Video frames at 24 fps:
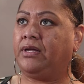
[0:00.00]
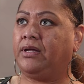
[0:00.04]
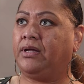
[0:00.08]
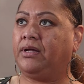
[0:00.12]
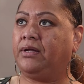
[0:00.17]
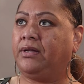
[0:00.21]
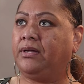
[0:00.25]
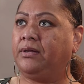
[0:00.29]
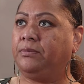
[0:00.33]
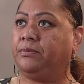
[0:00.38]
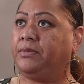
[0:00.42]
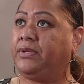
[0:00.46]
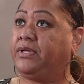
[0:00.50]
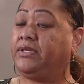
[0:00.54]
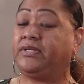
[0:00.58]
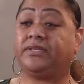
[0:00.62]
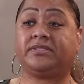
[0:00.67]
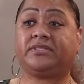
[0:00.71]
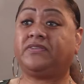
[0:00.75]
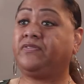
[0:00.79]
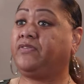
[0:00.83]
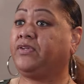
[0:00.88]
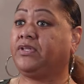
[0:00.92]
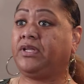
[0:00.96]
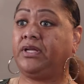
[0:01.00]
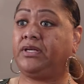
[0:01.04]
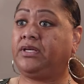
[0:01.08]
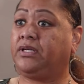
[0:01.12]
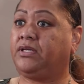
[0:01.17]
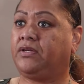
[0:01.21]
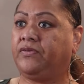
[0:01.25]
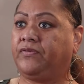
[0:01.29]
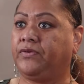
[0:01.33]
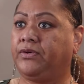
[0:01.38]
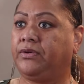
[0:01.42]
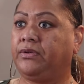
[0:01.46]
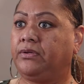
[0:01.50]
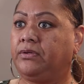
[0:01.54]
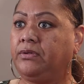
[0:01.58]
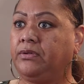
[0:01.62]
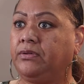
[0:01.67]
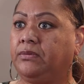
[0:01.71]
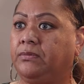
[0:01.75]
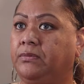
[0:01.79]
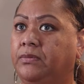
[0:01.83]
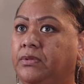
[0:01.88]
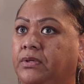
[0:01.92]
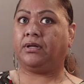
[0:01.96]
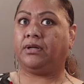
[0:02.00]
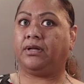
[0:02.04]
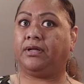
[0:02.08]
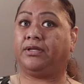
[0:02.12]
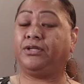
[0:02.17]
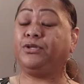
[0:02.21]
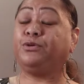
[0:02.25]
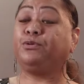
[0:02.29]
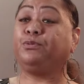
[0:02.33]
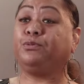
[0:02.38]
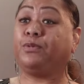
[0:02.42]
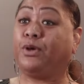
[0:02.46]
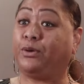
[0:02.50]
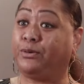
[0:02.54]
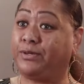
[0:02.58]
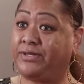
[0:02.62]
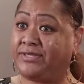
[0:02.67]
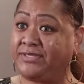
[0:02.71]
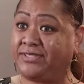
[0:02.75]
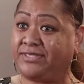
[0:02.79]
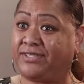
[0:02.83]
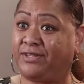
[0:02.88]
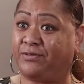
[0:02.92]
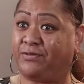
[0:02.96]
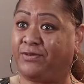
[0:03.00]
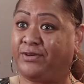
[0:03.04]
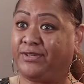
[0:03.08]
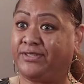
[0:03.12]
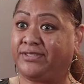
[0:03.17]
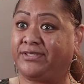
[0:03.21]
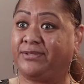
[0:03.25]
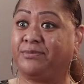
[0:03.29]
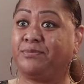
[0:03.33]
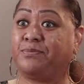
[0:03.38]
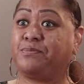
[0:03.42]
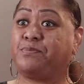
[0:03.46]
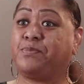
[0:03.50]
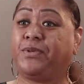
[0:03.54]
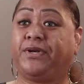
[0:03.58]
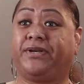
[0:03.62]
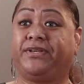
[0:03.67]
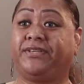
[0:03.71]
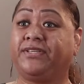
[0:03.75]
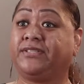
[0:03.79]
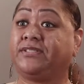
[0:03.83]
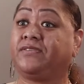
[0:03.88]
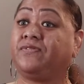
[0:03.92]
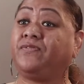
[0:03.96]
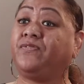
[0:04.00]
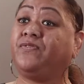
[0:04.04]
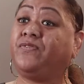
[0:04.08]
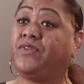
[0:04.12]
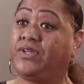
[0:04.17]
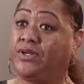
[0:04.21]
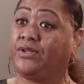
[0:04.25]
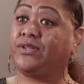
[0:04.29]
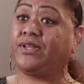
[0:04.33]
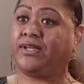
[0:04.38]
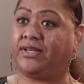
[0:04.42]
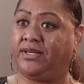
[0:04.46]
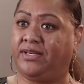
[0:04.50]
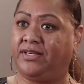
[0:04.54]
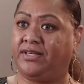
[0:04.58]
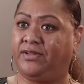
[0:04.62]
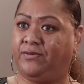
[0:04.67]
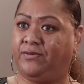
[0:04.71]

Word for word: Um, it doesn't feel any different. You notice the difference, but it doesn't feel any